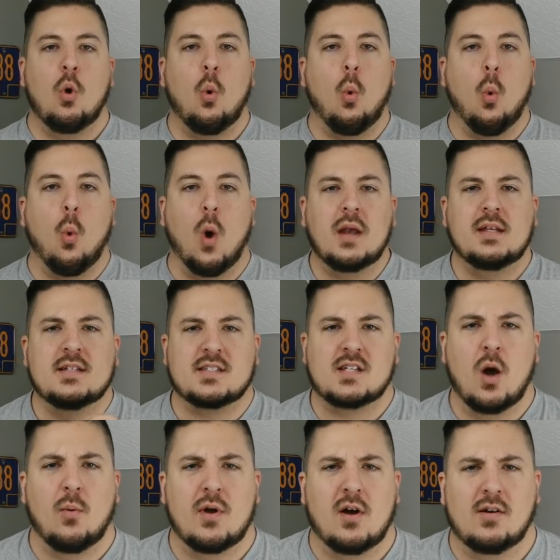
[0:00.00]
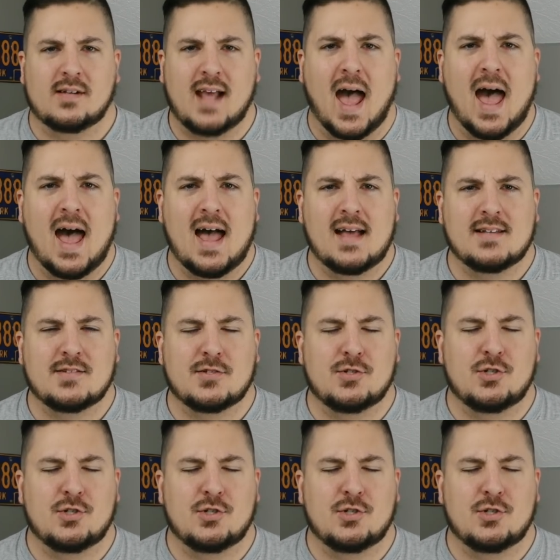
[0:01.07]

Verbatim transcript: What is going on, guys?